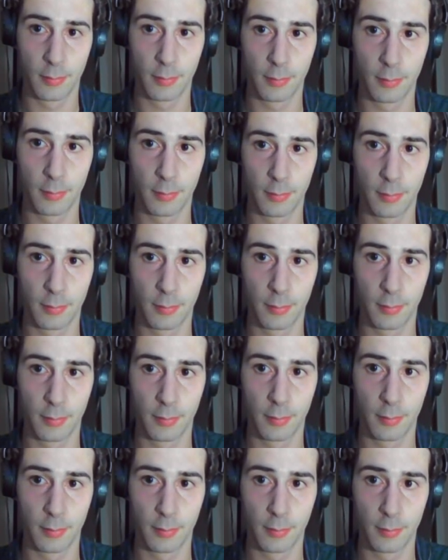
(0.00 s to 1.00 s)

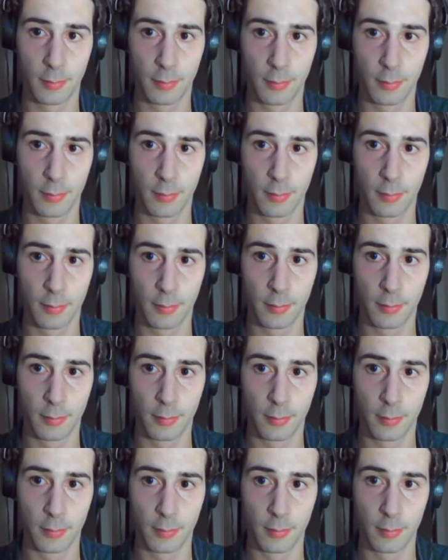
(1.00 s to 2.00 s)

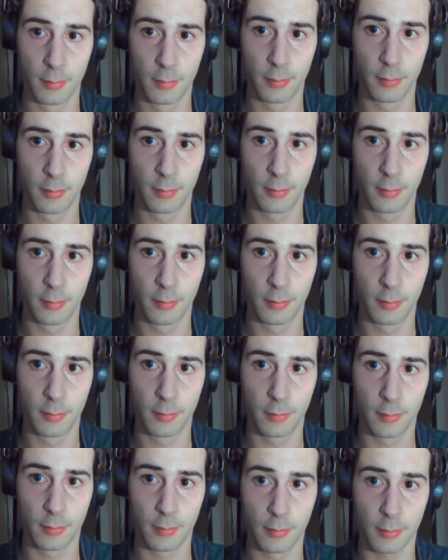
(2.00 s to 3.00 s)

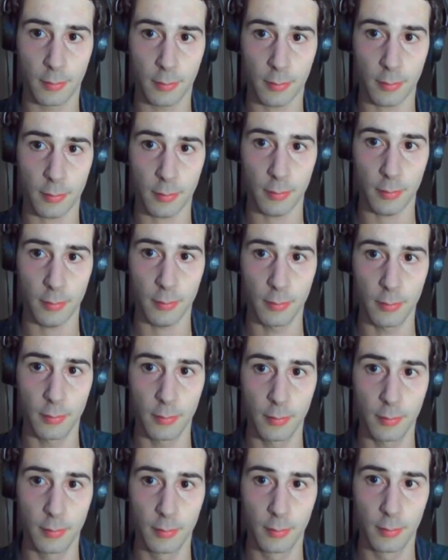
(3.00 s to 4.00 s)

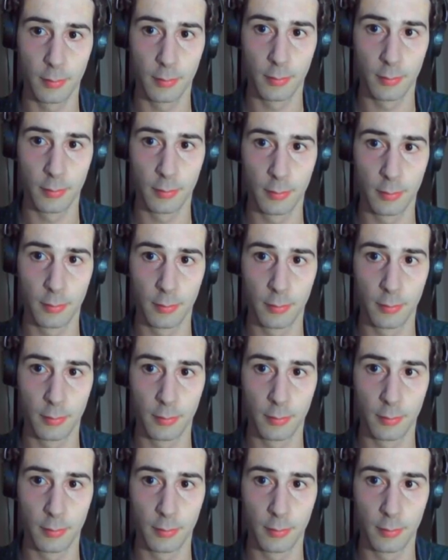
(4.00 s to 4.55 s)
(silent)